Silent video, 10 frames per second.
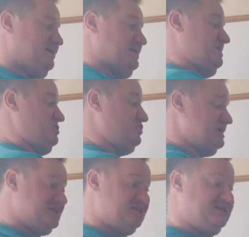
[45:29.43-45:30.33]
and you
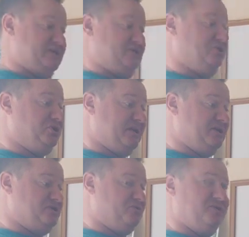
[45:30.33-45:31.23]
twist it and you look
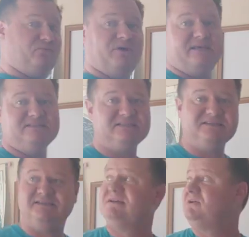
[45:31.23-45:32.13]
into it, what is
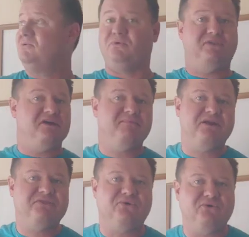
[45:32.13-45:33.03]
it? Well, think
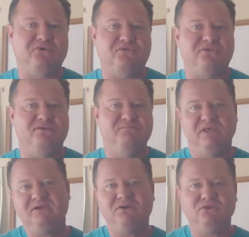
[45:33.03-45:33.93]
about the Earth
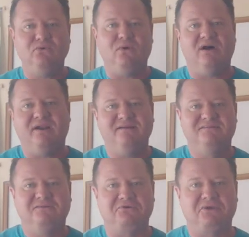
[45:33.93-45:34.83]
being a gluon,
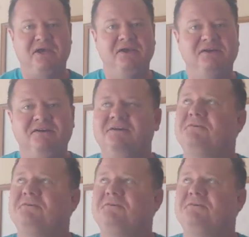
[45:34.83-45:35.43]
okay?